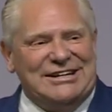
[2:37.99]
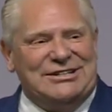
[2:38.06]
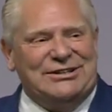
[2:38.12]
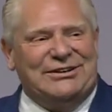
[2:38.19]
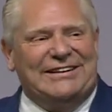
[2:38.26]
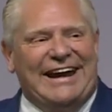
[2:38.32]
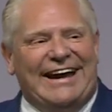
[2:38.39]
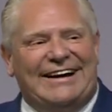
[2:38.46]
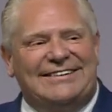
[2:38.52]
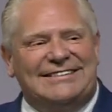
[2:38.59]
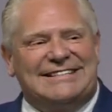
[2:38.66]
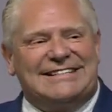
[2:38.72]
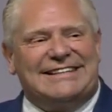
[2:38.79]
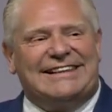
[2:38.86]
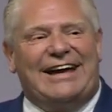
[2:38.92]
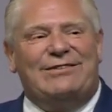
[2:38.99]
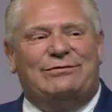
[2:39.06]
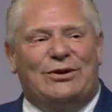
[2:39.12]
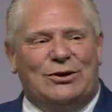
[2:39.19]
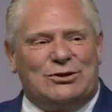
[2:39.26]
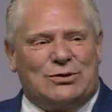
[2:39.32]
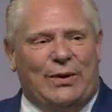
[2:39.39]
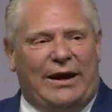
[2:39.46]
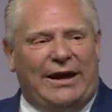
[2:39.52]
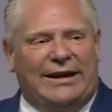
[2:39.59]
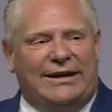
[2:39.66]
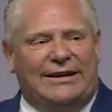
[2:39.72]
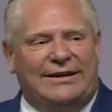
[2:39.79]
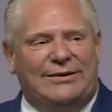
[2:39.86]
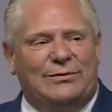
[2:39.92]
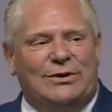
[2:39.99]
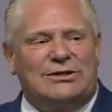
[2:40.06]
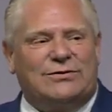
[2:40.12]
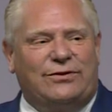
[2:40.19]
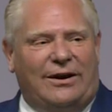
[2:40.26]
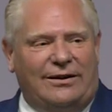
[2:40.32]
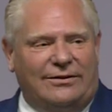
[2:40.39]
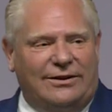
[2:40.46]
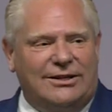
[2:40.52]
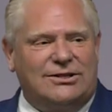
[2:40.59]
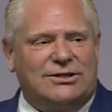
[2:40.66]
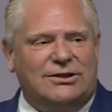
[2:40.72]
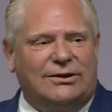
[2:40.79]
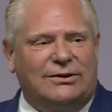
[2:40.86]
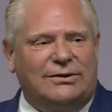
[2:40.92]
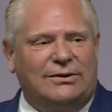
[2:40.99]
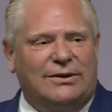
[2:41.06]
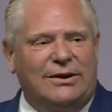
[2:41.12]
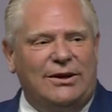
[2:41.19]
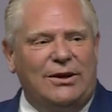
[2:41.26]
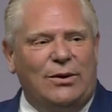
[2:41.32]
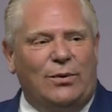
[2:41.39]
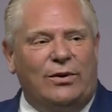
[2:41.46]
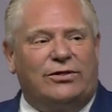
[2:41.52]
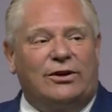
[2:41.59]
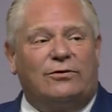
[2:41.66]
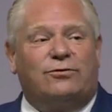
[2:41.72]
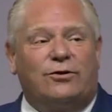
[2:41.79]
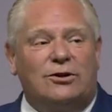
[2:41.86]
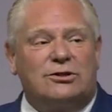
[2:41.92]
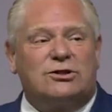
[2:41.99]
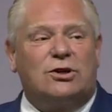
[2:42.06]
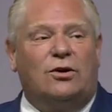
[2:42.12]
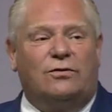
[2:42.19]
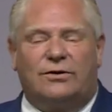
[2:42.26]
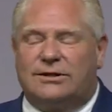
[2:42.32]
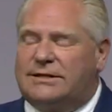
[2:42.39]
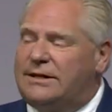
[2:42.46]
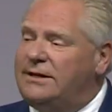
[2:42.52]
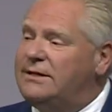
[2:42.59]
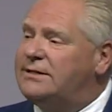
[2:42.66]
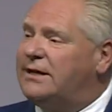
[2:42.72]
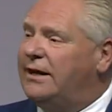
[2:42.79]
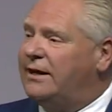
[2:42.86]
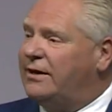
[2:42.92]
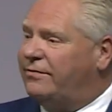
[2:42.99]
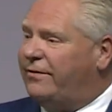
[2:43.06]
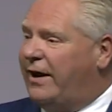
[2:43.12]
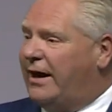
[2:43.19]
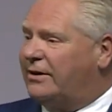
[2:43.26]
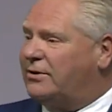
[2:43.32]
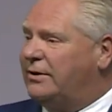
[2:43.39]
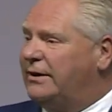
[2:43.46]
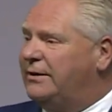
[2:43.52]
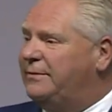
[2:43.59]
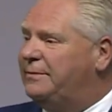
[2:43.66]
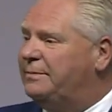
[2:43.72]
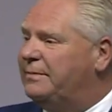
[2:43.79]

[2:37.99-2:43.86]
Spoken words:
announce that Volkswagen was following suit with their first overseas gigafactory.